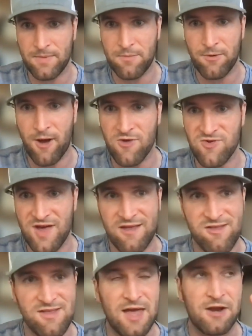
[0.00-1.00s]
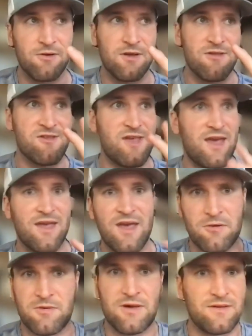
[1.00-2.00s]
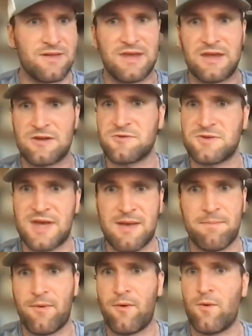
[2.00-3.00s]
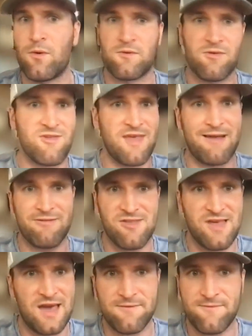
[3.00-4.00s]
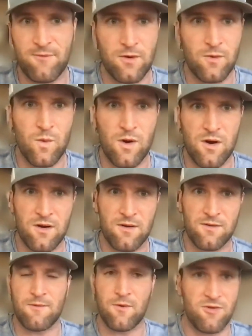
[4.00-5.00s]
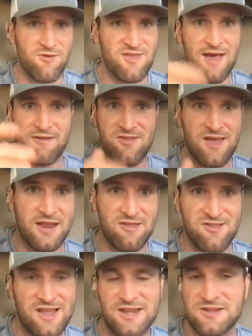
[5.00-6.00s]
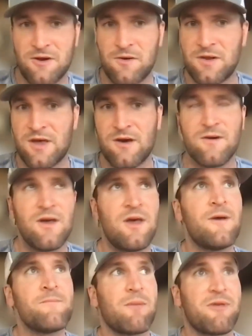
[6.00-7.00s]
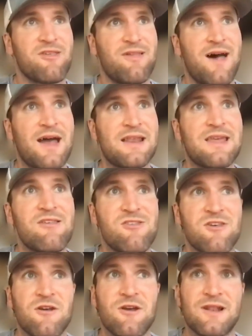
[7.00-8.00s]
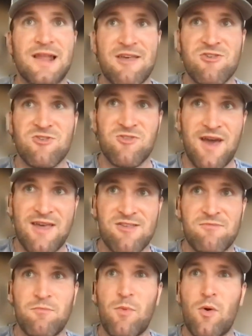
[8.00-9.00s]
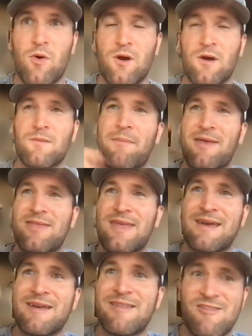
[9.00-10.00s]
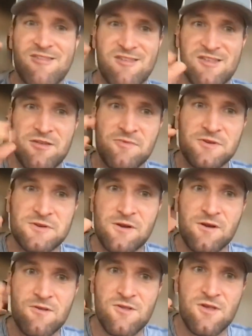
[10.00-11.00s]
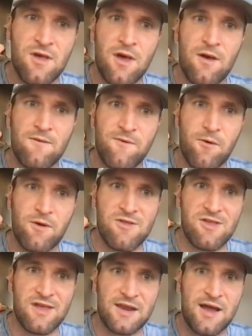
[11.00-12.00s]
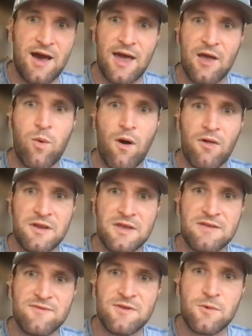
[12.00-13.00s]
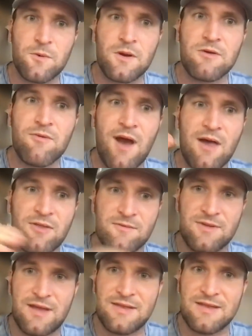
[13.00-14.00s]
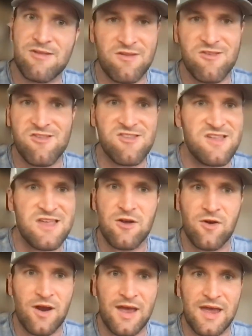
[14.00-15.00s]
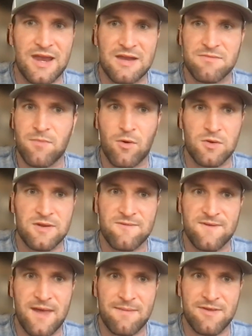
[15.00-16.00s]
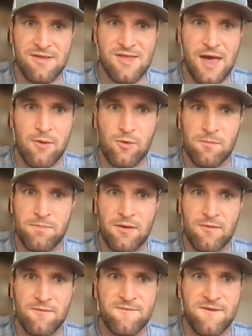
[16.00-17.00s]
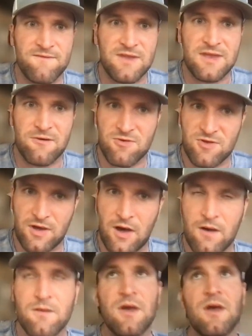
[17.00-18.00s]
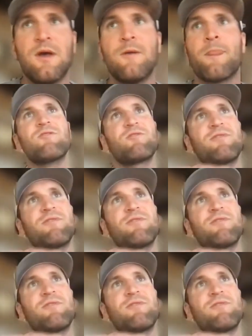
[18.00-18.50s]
projects that are in, say, Killeen or Temple or the south side of Fort Worth or the south side of San Antonio. It's a lot easier and less stress and more, I think, consistent returns, focusing on high quality inventory rather than these C grade multifamilies that were built 50 years ago. So